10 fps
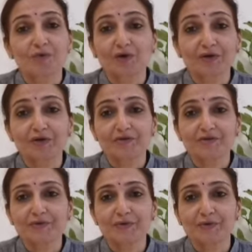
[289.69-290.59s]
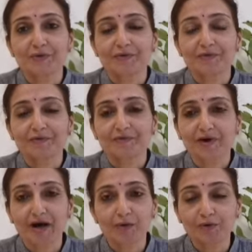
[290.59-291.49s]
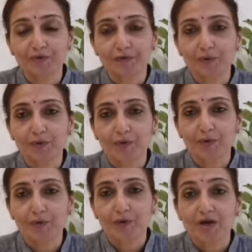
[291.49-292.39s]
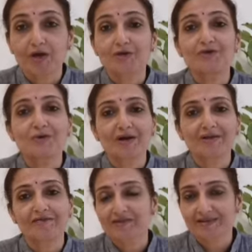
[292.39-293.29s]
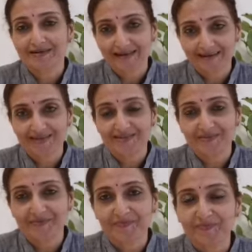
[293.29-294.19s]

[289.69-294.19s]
Water doesn't know how to flow. You are giving the direction.